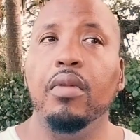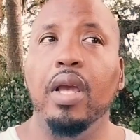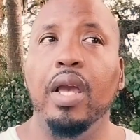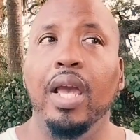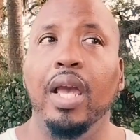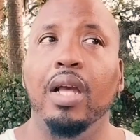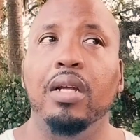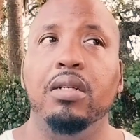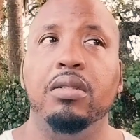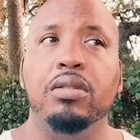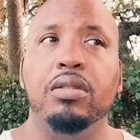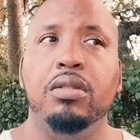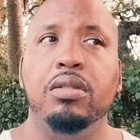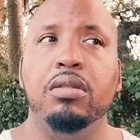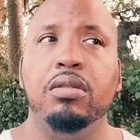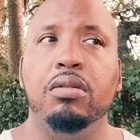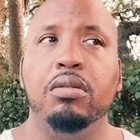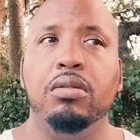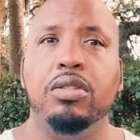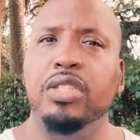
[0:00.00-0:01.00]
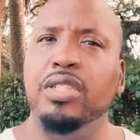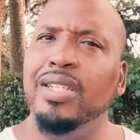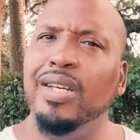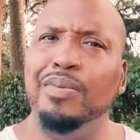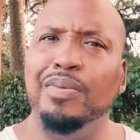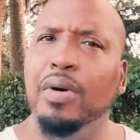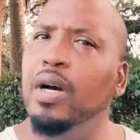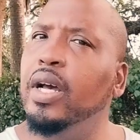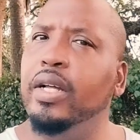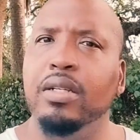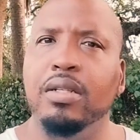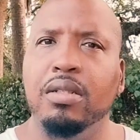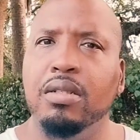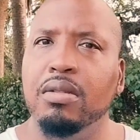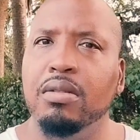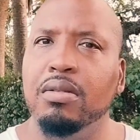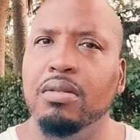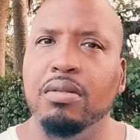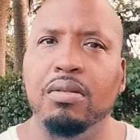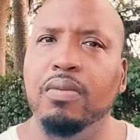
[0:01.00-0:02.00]
And she said, what?
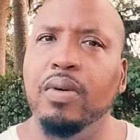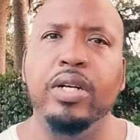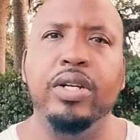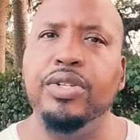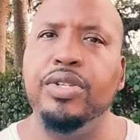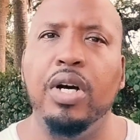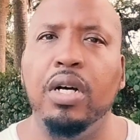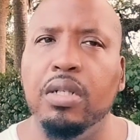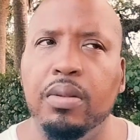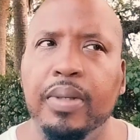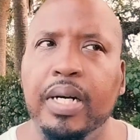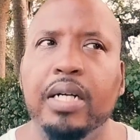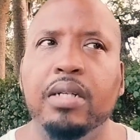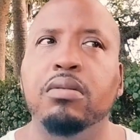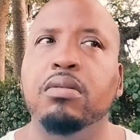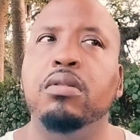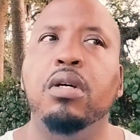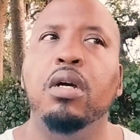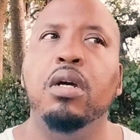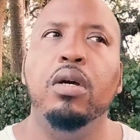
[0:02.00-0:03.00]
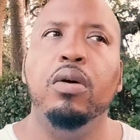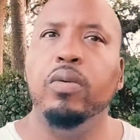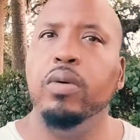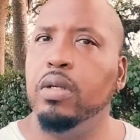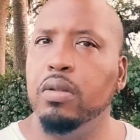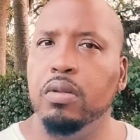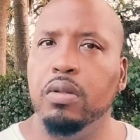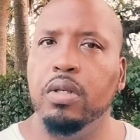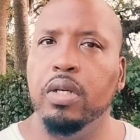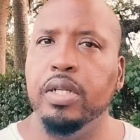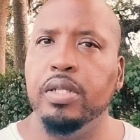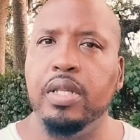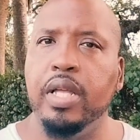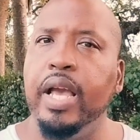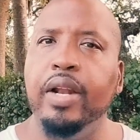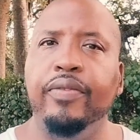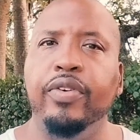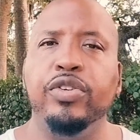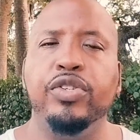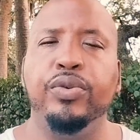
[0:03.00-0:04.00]
What are you talking about? Well, it's
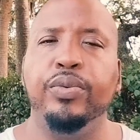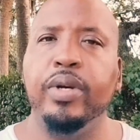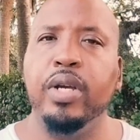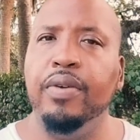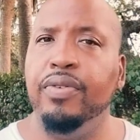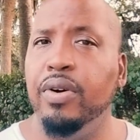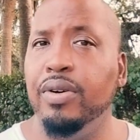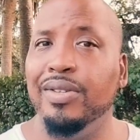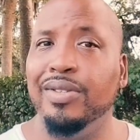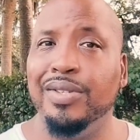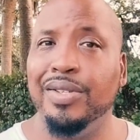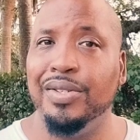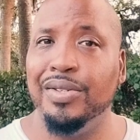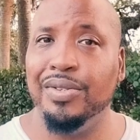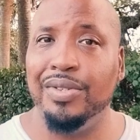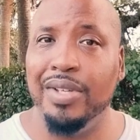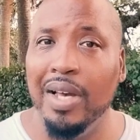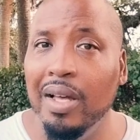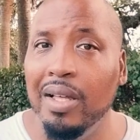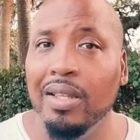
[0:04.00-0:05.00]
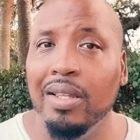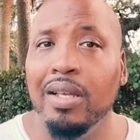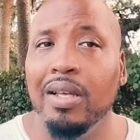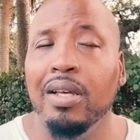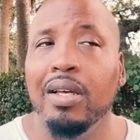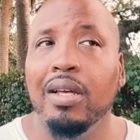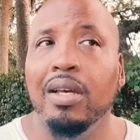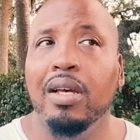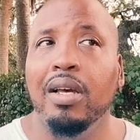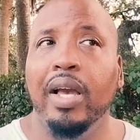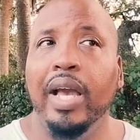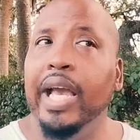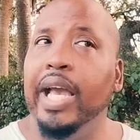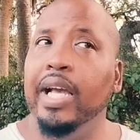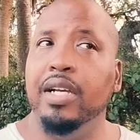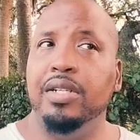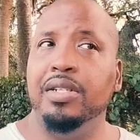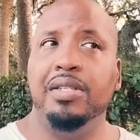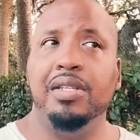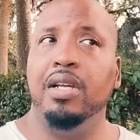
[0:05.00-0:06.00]
the anniversary of her sister's death.
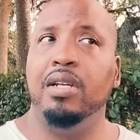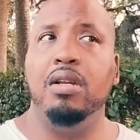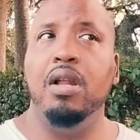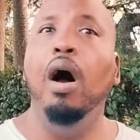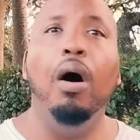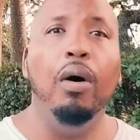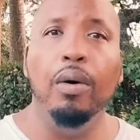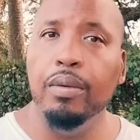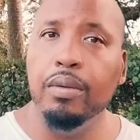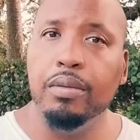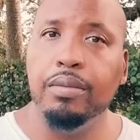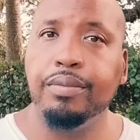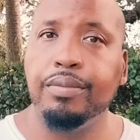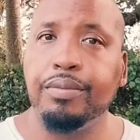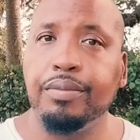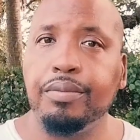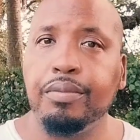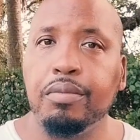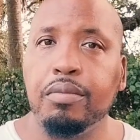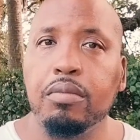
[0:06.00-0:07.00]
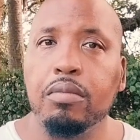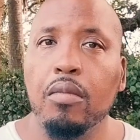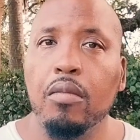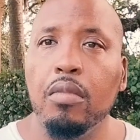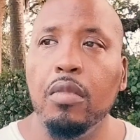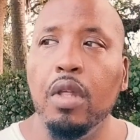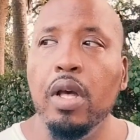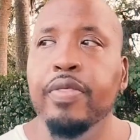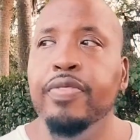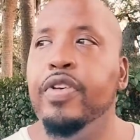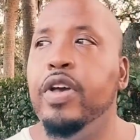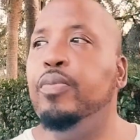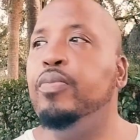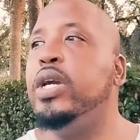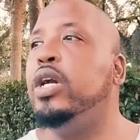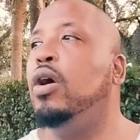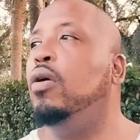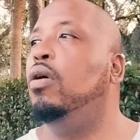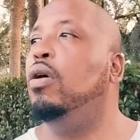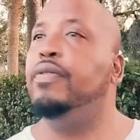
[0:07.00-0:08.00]
And she said, no. Then
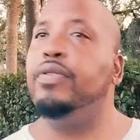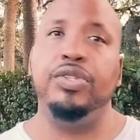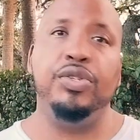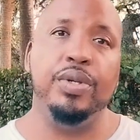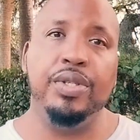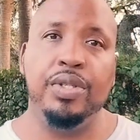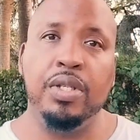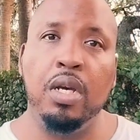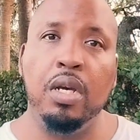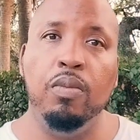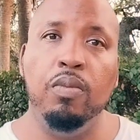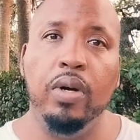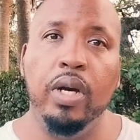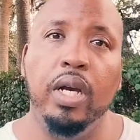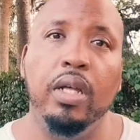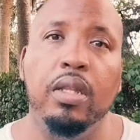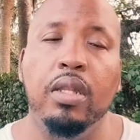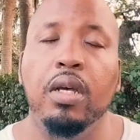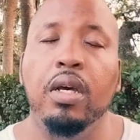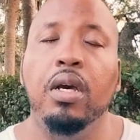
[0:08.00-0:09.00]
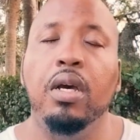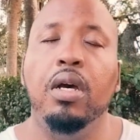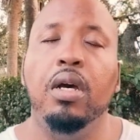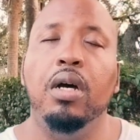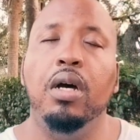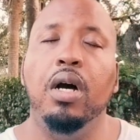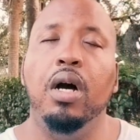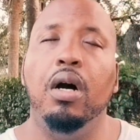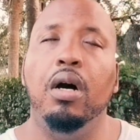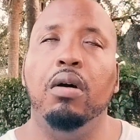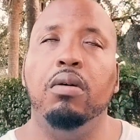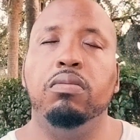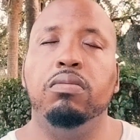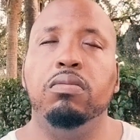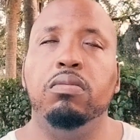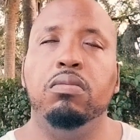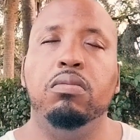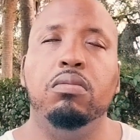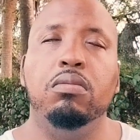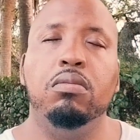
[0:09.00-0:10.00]
we go over to a scene with. Uh,
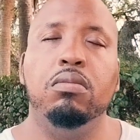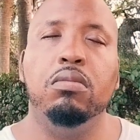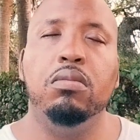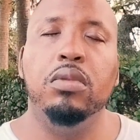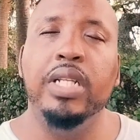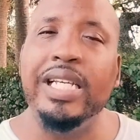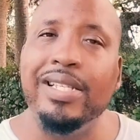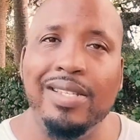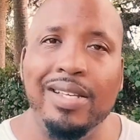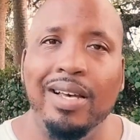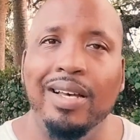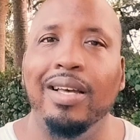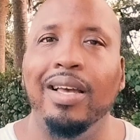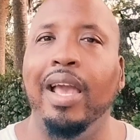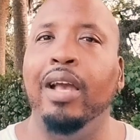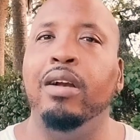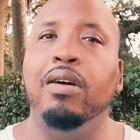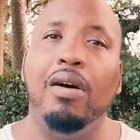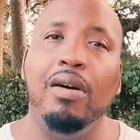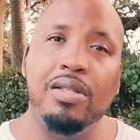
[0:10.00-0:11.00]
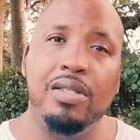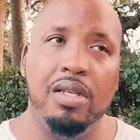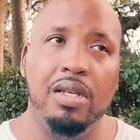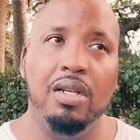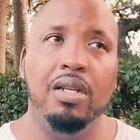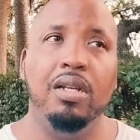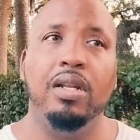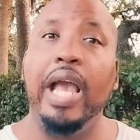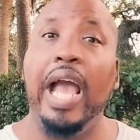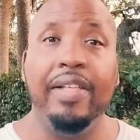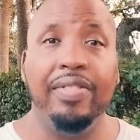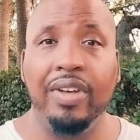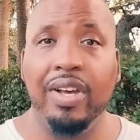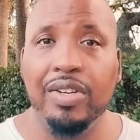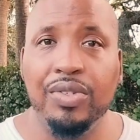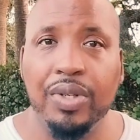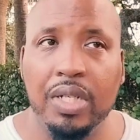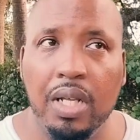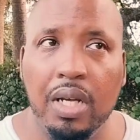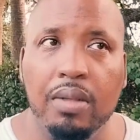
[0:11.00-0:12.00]
Lisa and Carlton at the
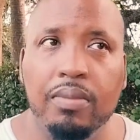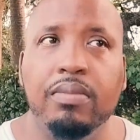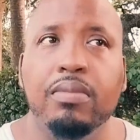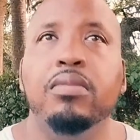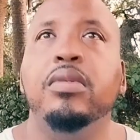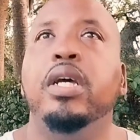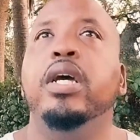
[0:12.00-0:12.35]
country club.